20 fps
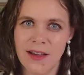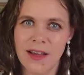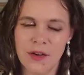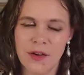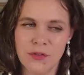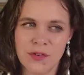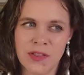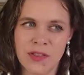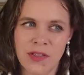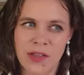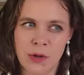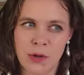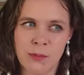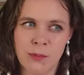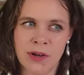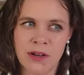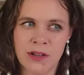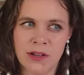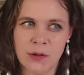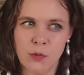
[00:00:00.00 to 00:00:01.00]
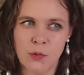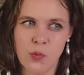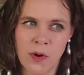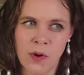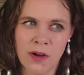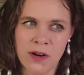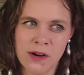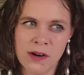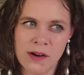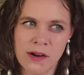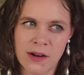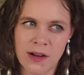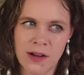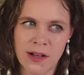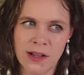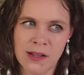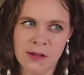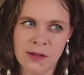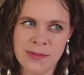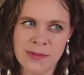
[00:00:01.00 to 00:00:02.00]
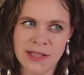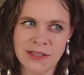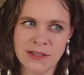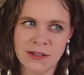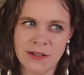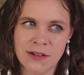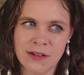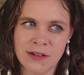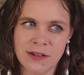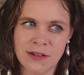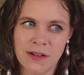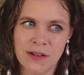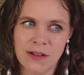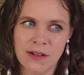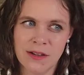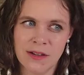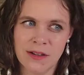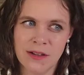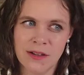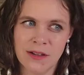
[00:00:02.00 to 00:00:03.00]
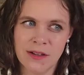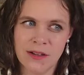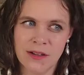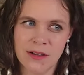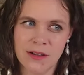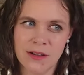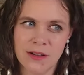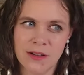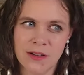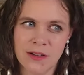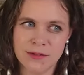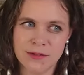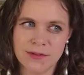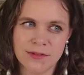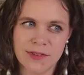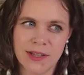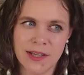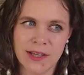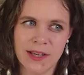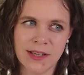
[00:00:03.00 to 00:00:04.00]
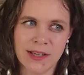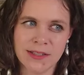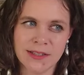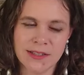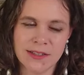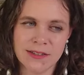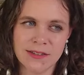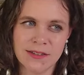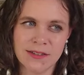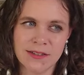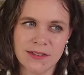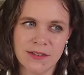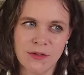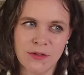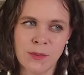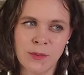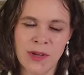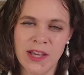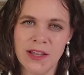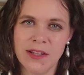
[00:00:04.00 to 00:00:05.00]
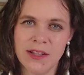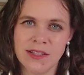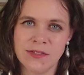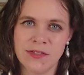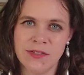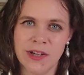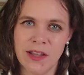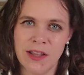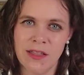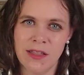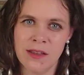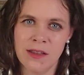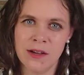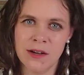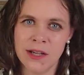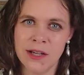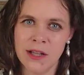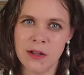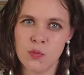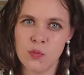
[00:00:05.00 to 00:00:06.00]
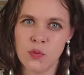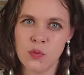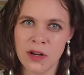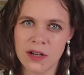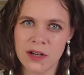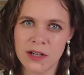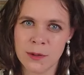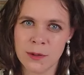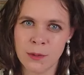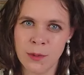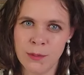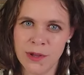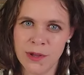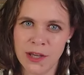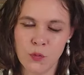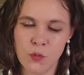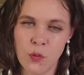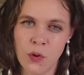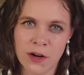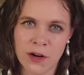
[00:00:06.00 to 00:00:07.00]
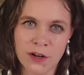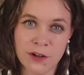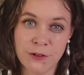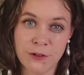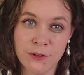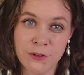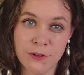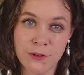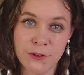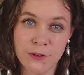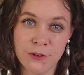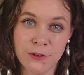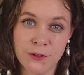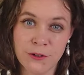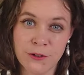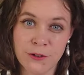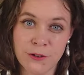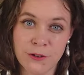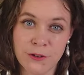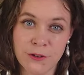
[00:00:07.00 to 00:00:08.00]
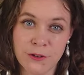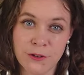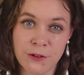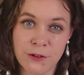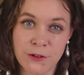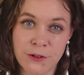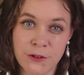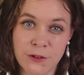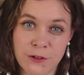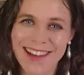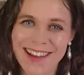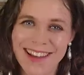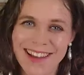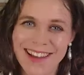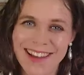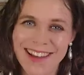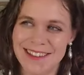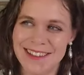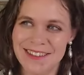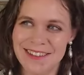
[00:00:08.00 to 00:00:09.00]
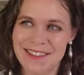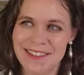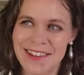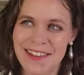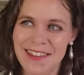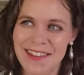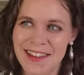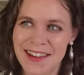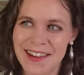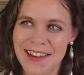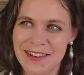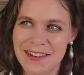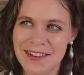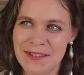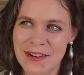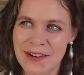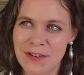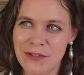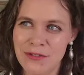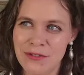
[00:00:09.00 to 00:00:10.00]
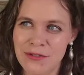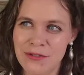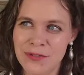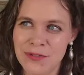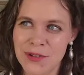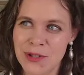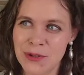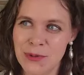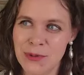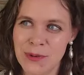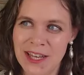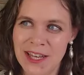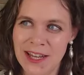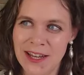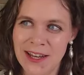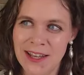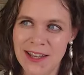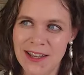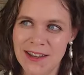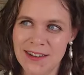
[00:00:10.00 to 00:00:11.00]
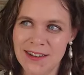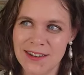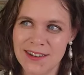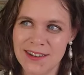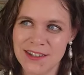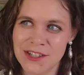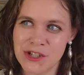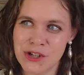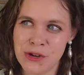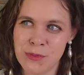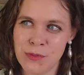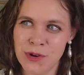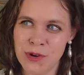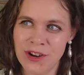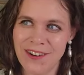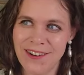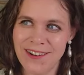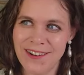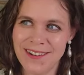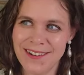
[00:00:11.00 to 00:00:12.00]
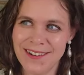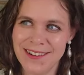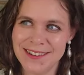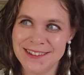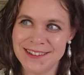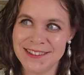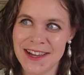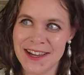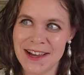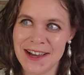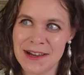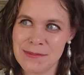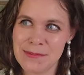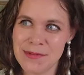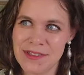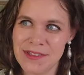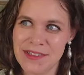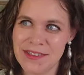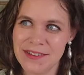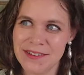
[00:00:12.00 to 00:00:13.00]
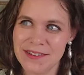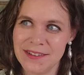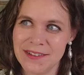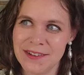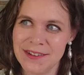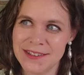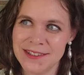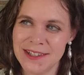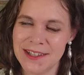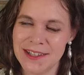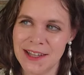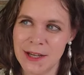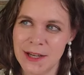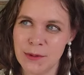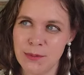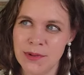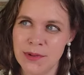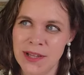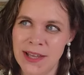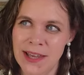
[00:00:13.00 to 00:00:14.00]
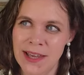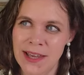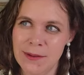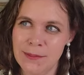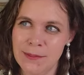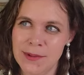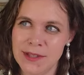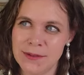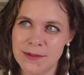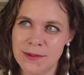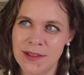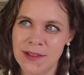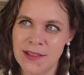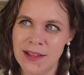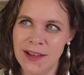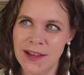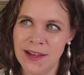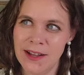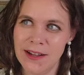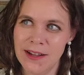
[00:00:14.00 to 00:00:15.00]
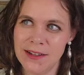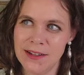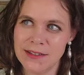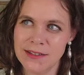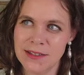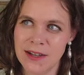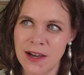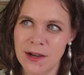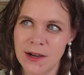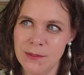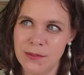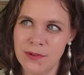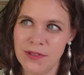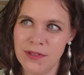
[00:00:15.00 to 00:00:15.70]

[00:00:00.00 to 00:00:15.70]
i think about water elemental i always i guess for me it's very ethereal water i'm a big water fan so I definitely think about fluidity, shimmer, depth, this and like play between light and depth